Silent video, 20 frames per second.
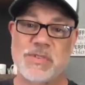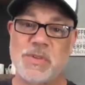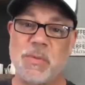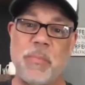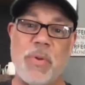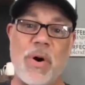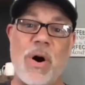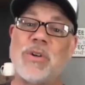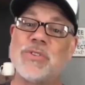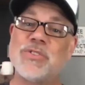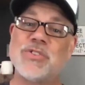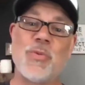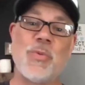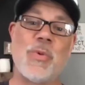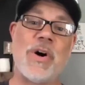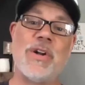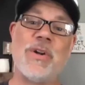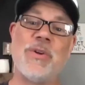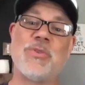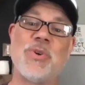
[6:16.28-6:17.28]
Paul's the
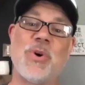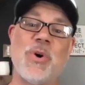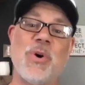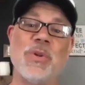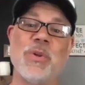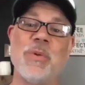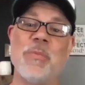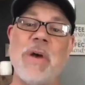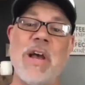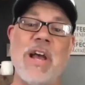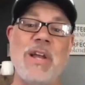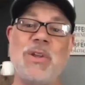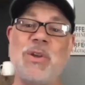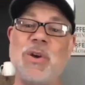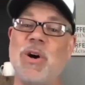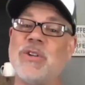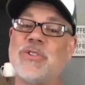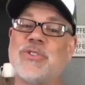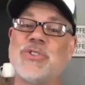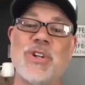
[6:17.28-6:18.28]
one who told them, "Hey,
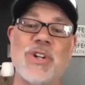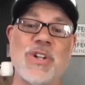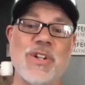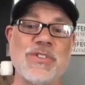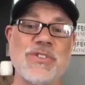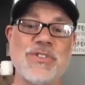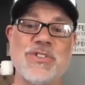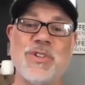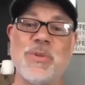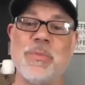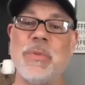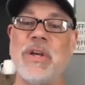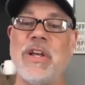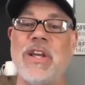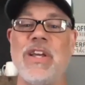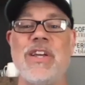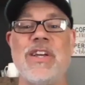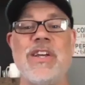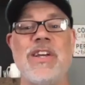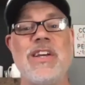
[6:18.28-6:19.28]
y'all should have listened to
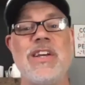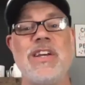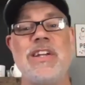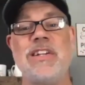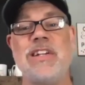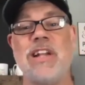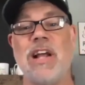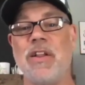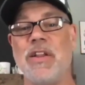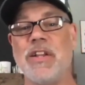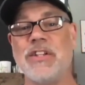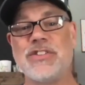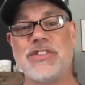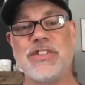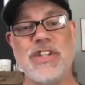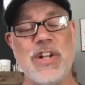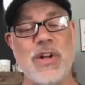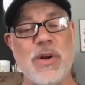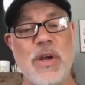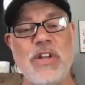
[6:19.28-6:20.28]
me." Now let's,
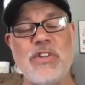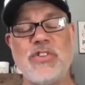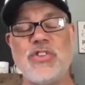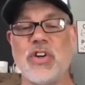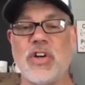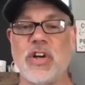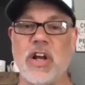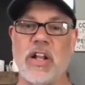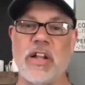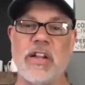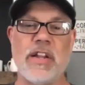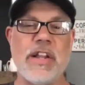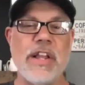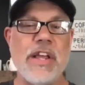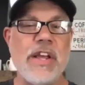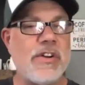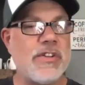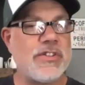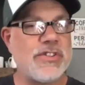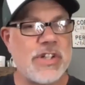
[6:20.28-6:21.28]
you know, he took
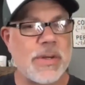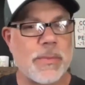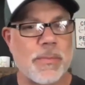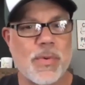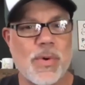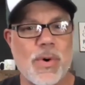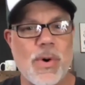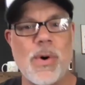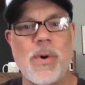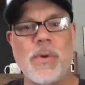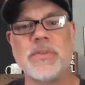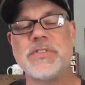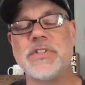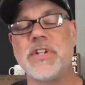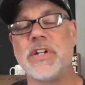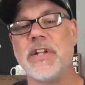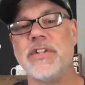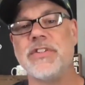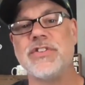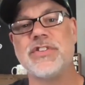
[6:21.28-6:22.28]
leadership role and said,
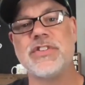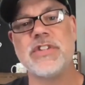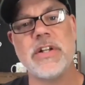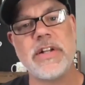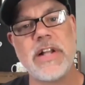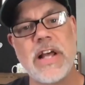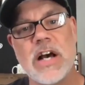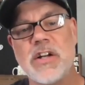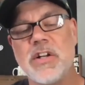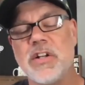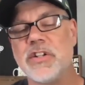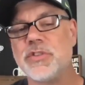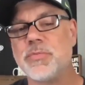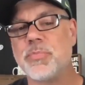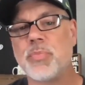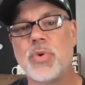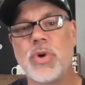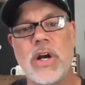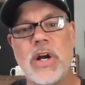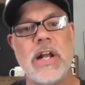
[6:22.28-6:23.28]
"Let's sit down, let's
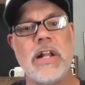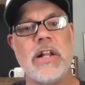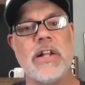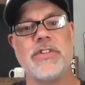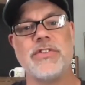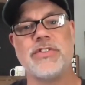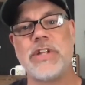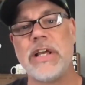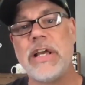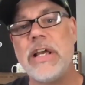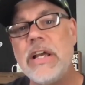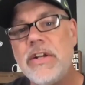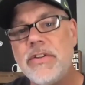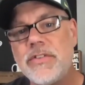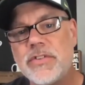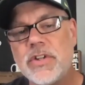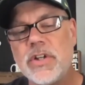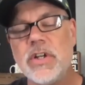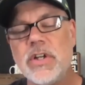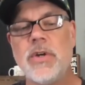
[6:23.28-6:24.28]
pray, let's eat."
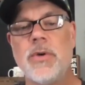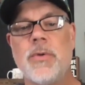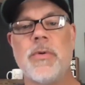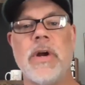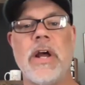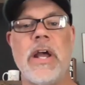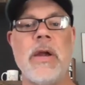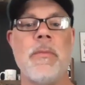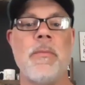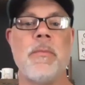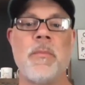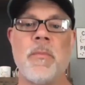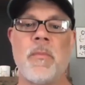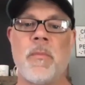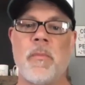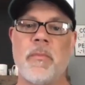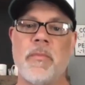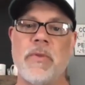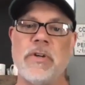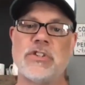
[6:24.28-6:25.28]
Right?
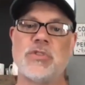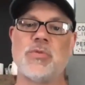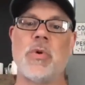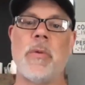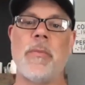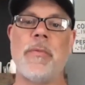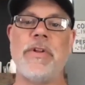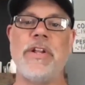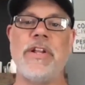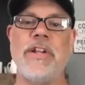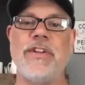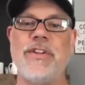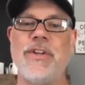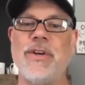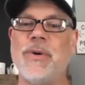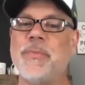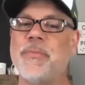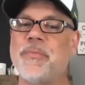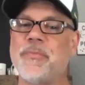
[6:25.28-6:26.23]
This is what we need to do.